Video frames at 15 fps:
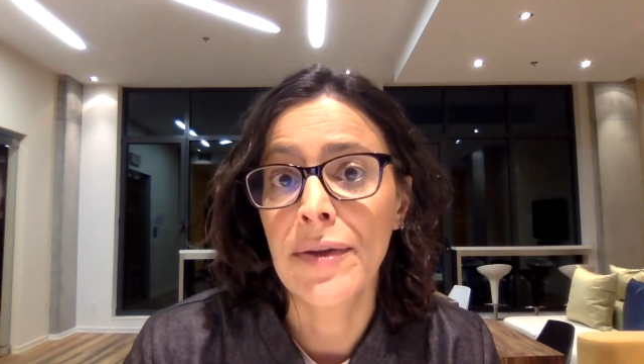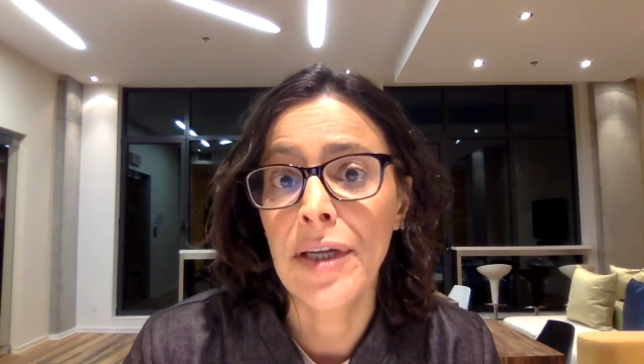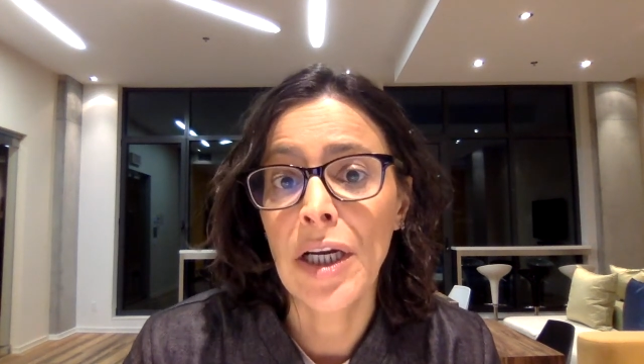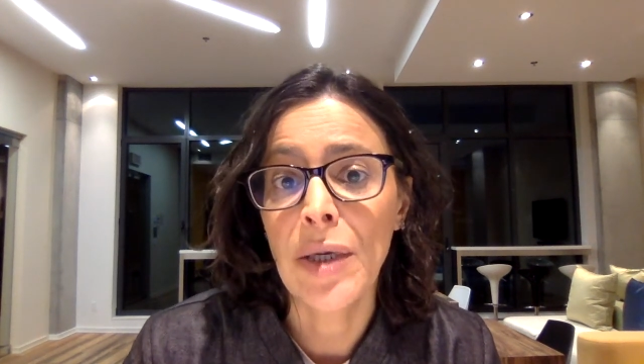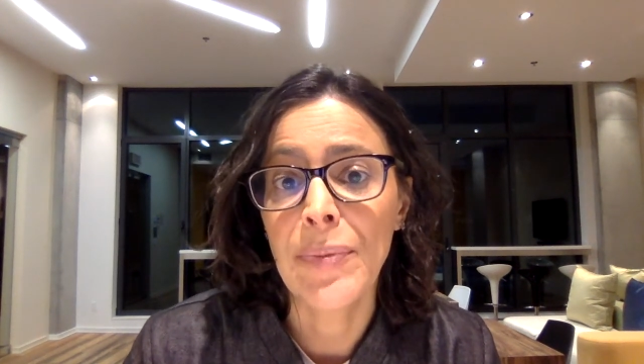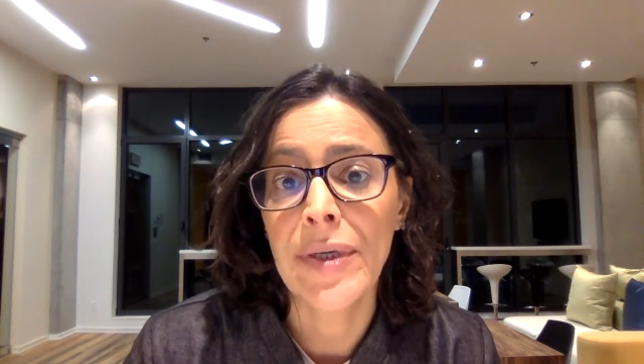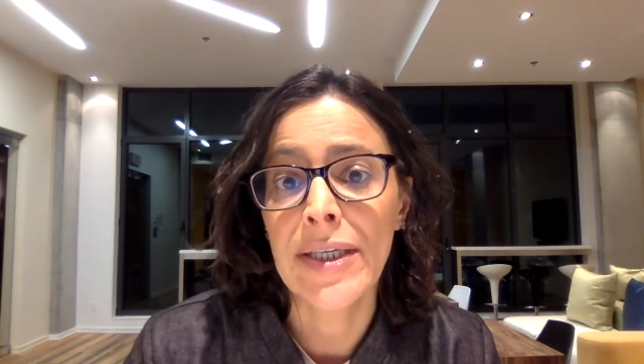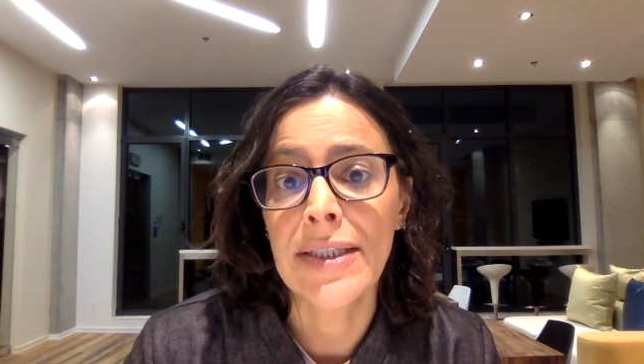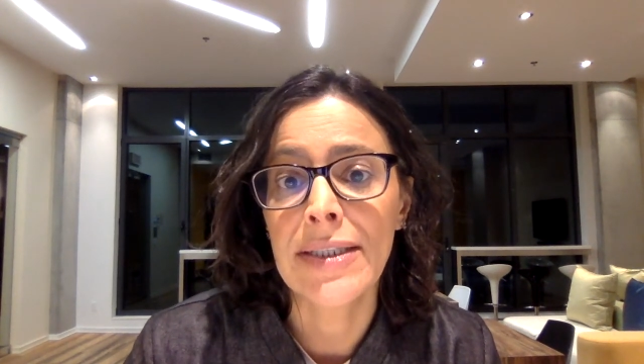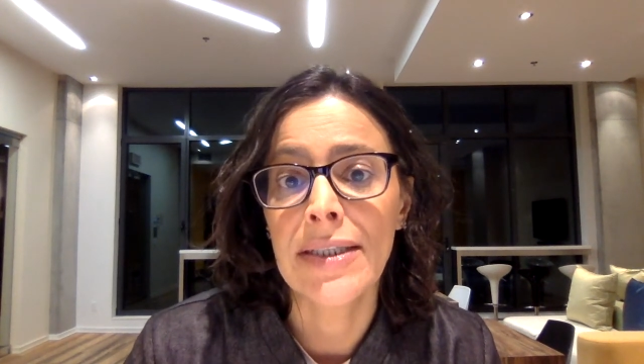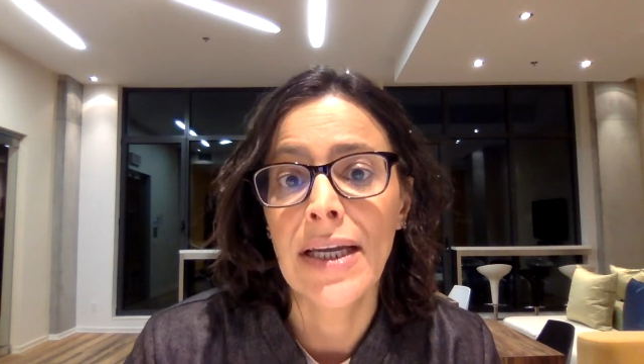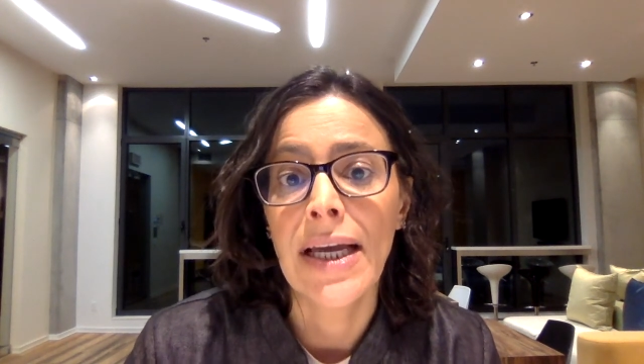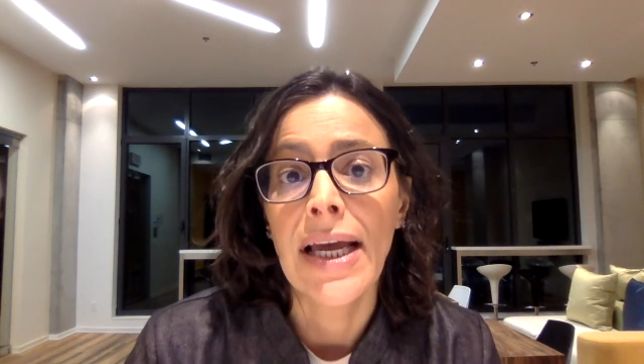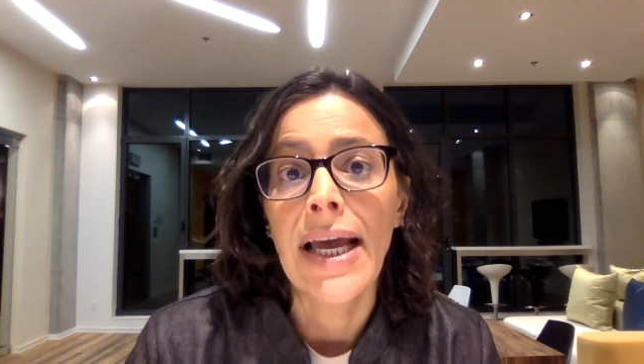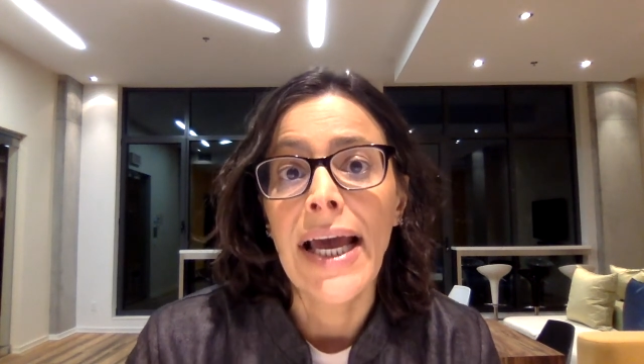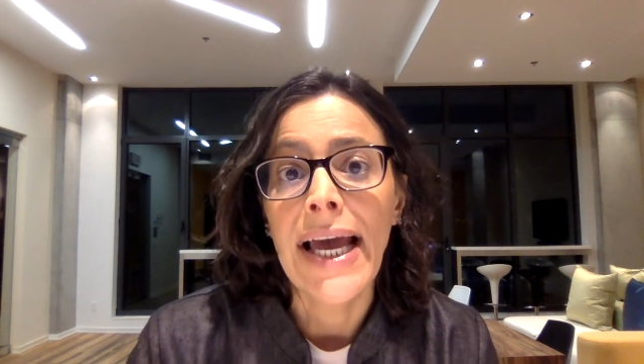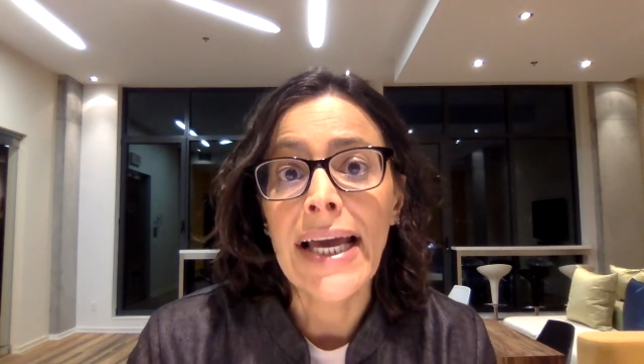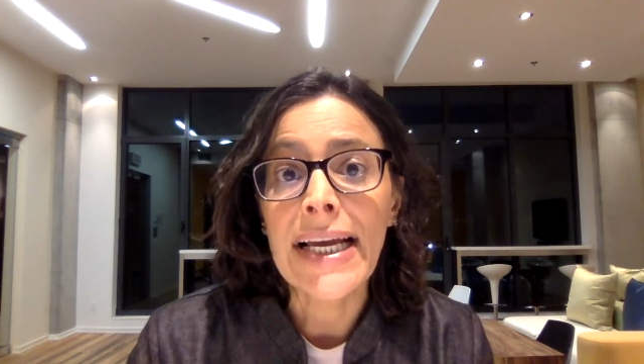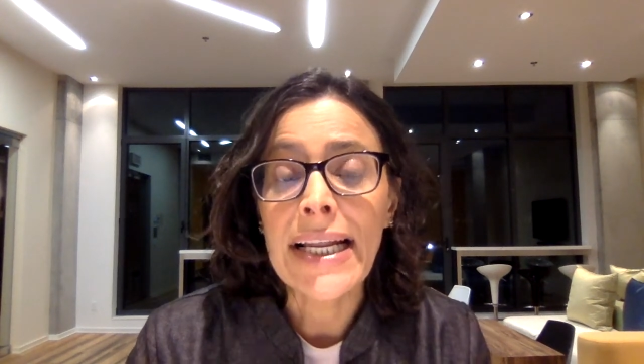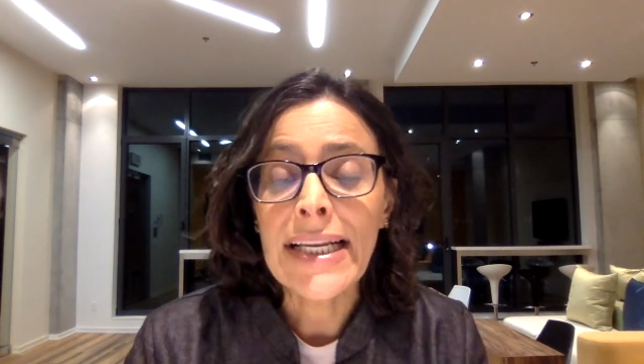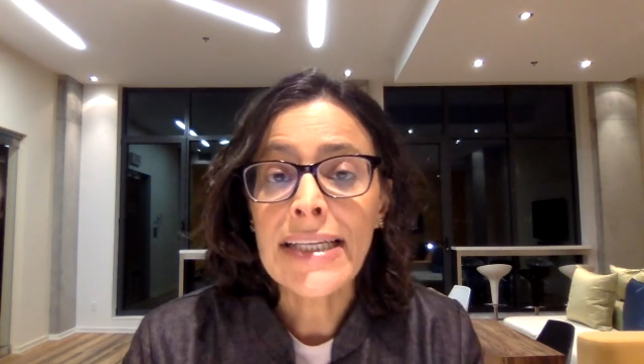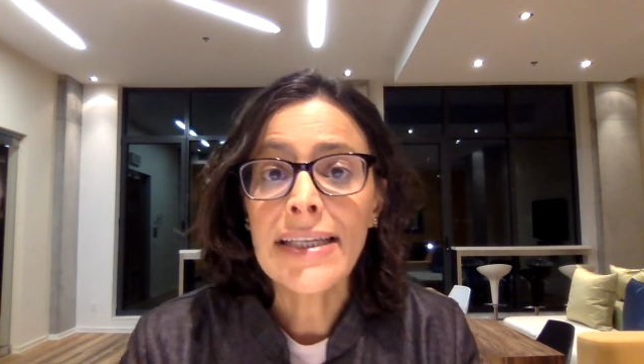therapist, a
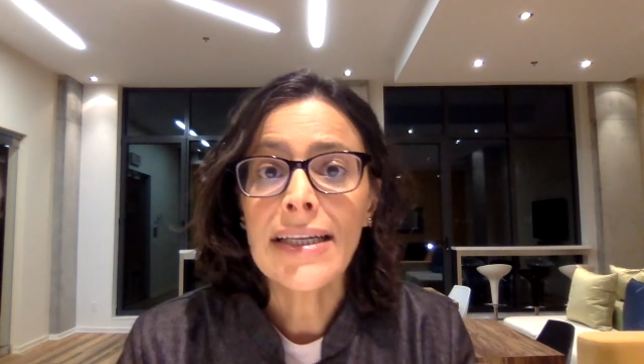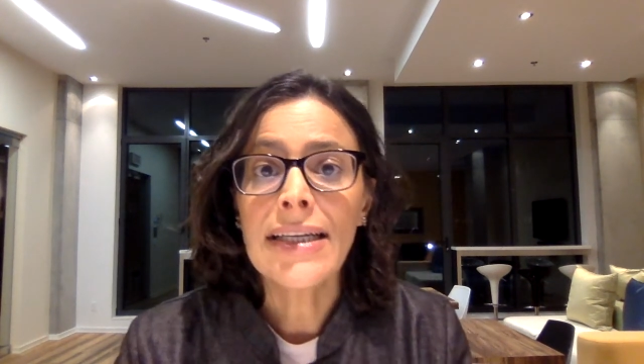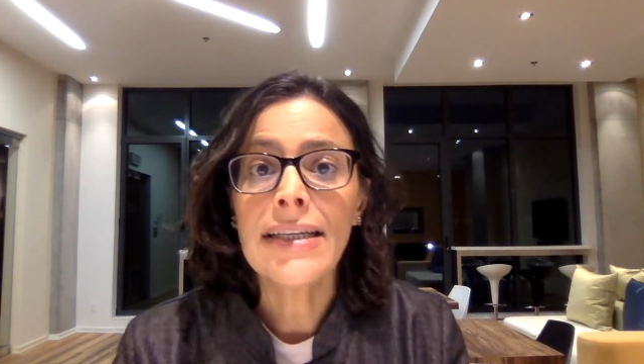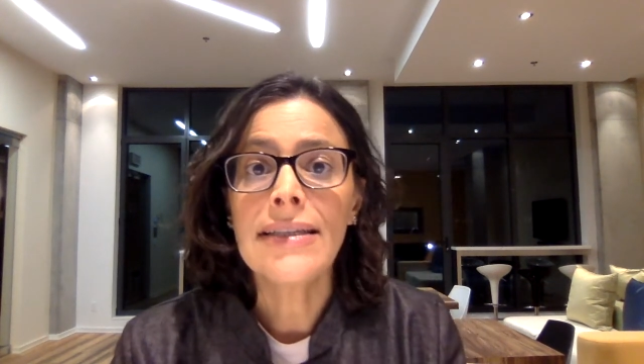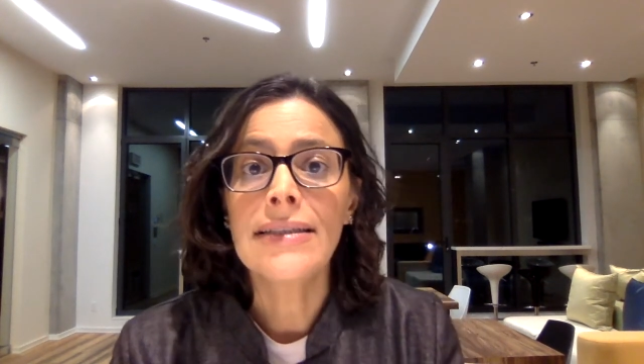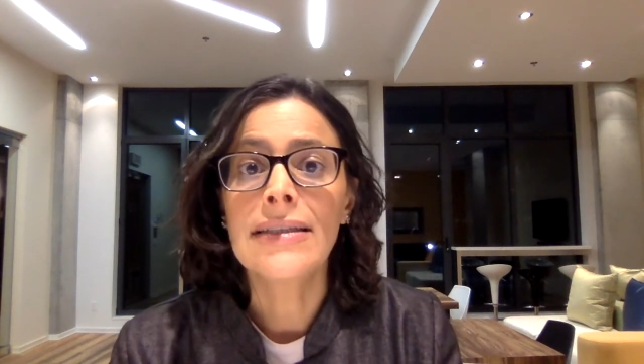clinically and